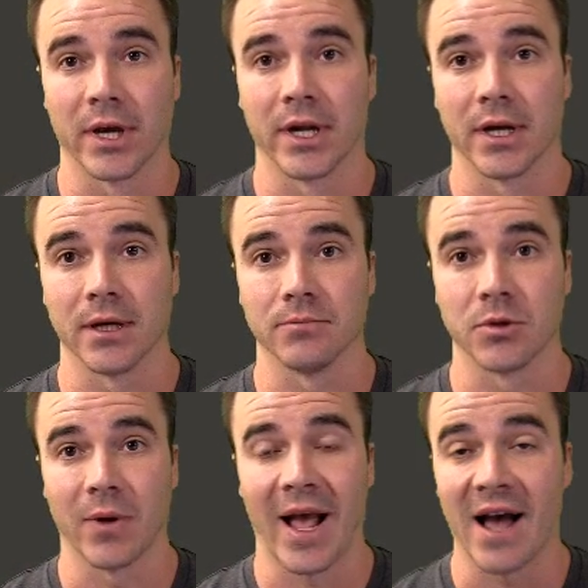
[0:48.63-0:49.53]
we're gonna
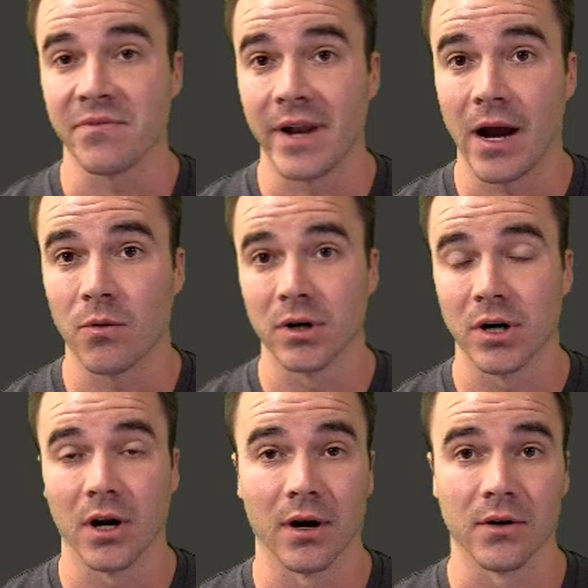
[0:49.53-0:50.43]
do a half an
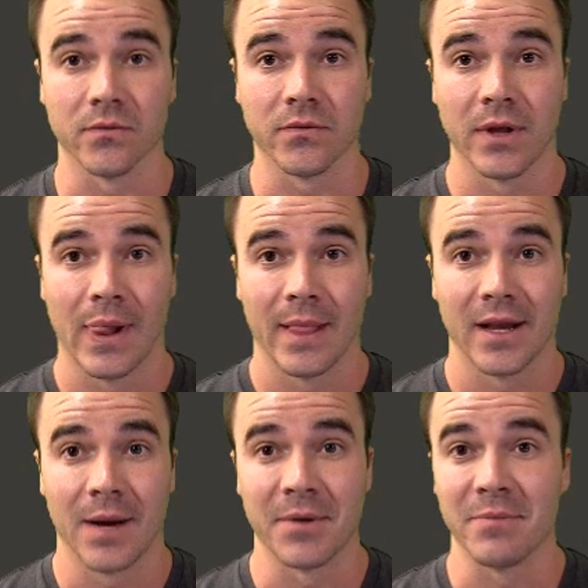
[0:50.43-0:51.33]
hour of
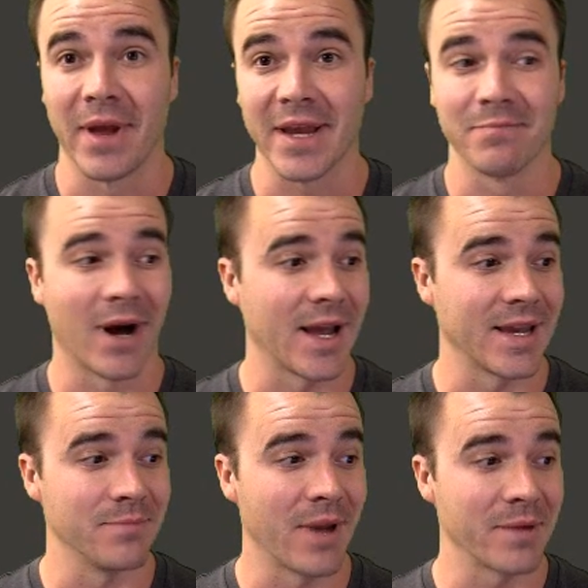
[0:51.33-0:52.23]
I'm gonna make
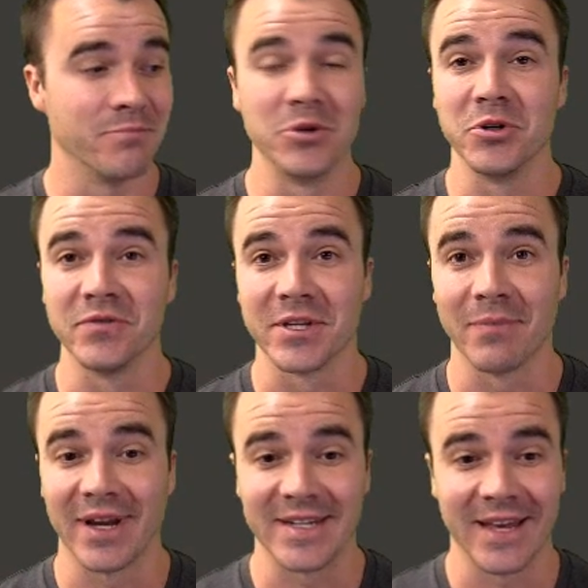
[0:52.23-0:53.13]
moves in
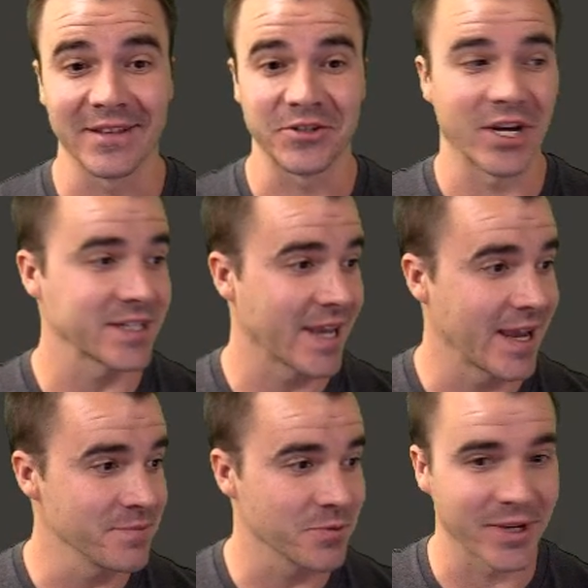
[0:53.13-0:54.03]
my daily chess
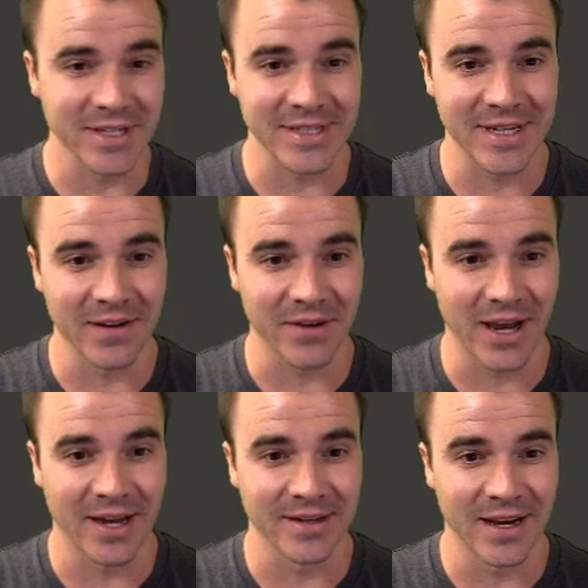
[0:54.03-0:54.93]
games. We can see I've
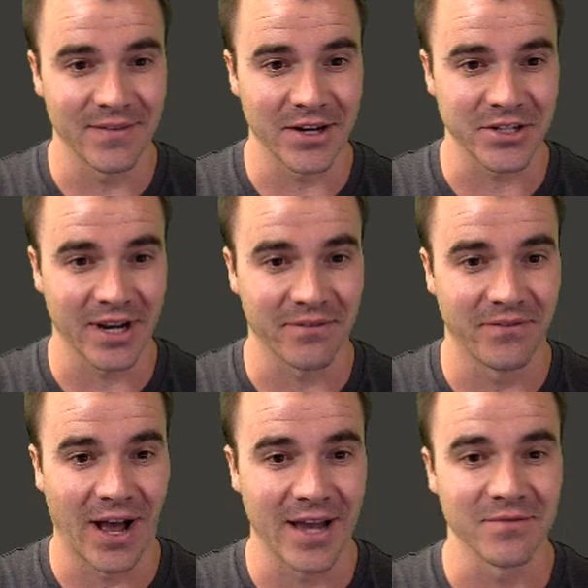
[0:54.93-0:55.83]
actually got
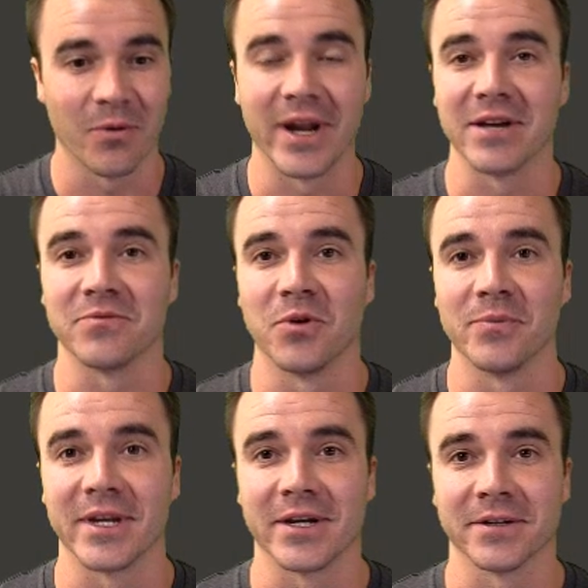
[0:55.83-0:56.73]
5 waiting for
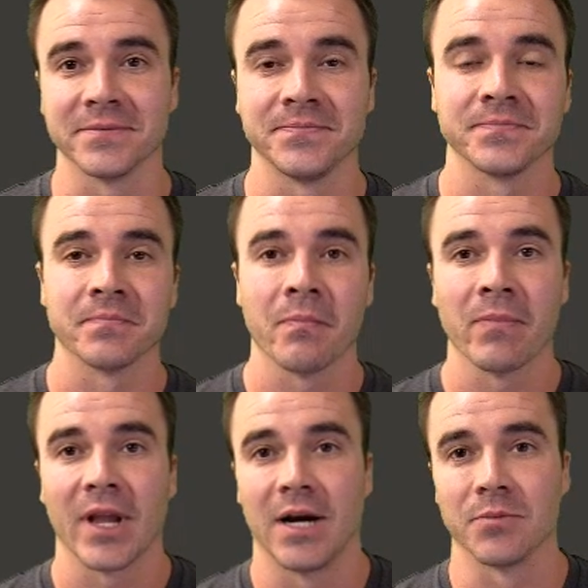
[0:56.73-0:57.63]
me here.
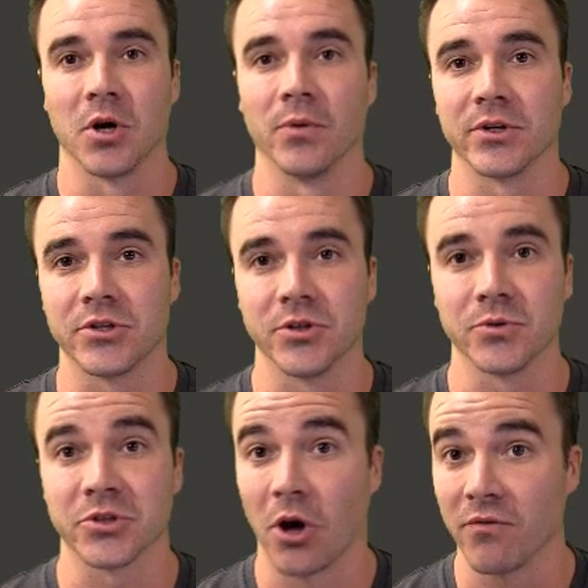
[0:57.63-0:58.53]
I'm going
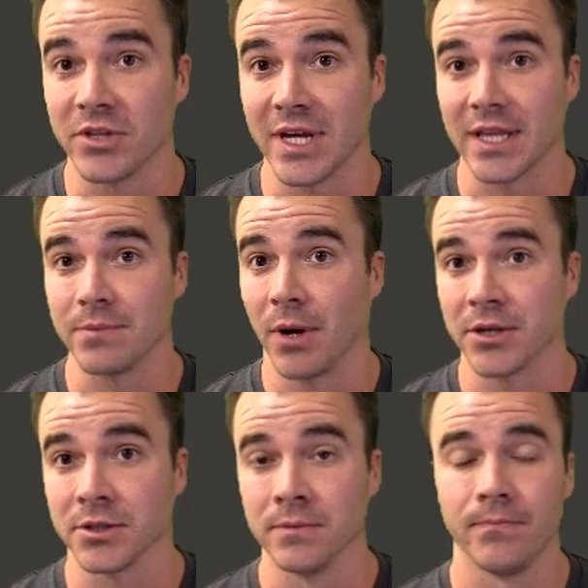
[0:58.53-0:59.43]
to solve the daily
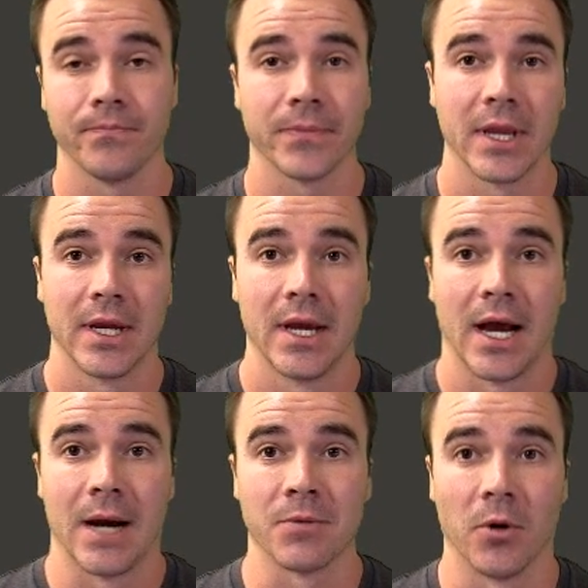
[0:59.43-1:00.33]
puzzle.
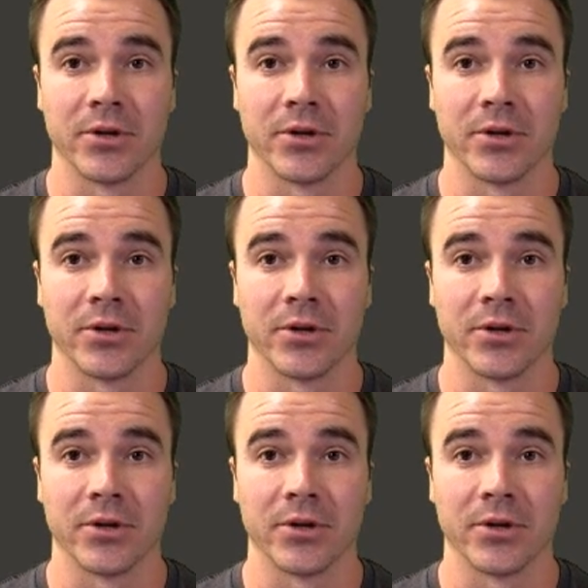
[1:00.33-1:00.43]
I'm